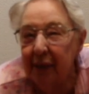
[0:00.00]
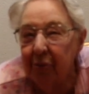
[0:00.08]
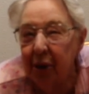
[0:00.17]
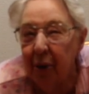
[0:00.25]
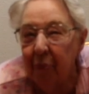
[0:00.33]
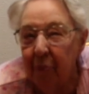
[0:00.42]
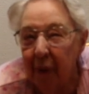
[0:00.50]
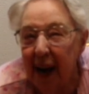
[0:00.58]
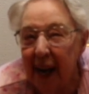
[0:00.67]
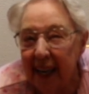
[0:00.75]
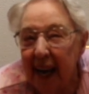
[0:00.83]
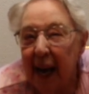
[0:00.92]
him come
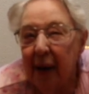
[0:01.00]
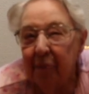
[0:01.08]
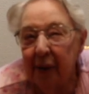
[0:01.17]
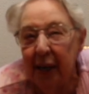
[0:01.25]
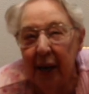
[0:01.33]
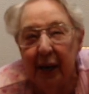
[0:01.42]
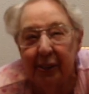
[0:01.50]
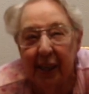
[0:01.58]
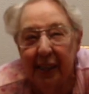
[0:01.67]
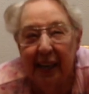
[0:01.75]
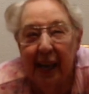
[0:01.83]
back because